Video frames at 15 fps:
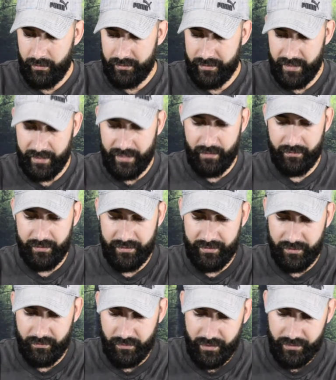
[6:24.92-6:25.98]
take out these
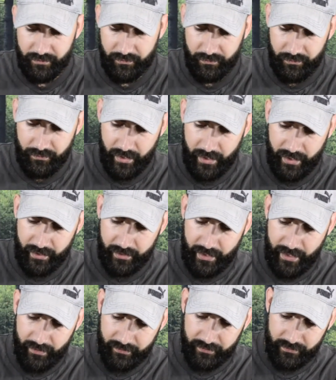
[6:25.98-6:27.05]
3
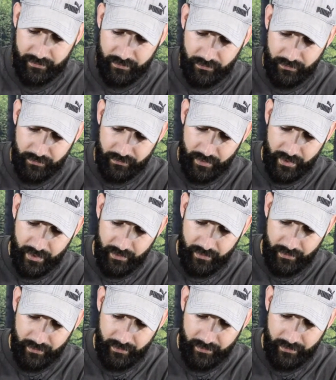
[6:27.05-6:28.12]
Allen screws right
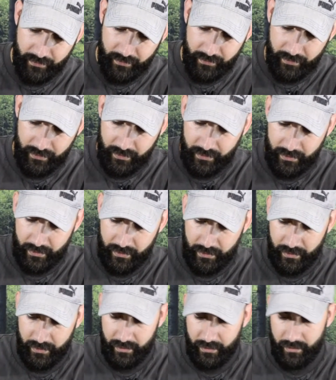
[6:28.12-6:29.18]
here.
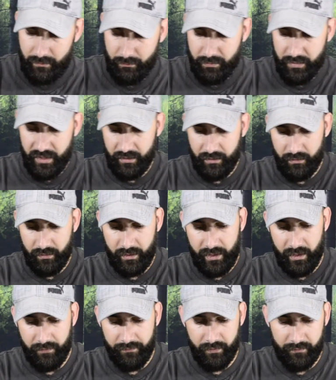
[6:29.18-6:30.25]
Being
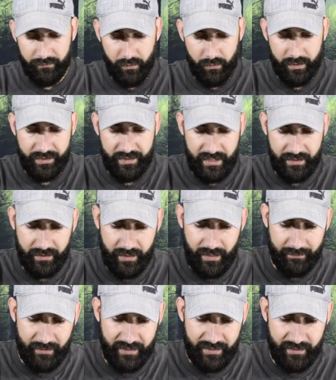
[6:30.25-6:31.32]
careful, of course, not to
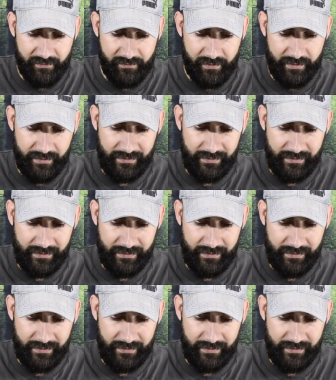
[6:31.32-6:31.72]
cut myself.